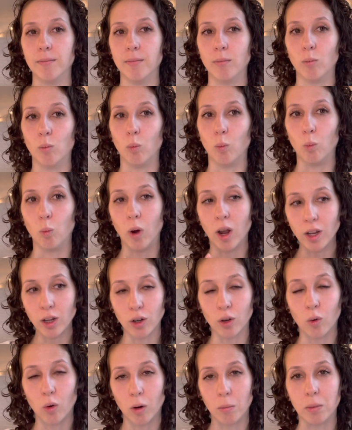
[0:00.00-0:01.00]
what your
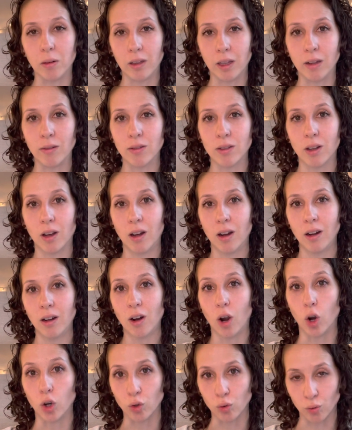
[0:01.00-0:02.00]
core beliefs
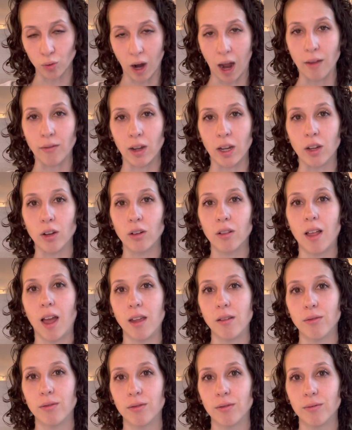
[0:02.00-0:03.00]
are driving your
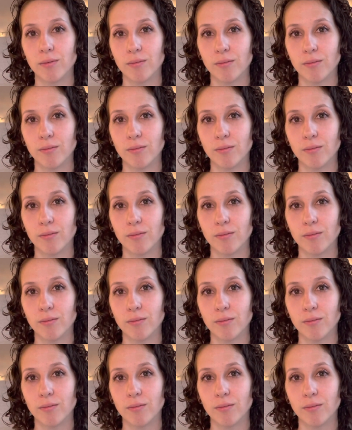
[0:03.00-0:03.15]
life.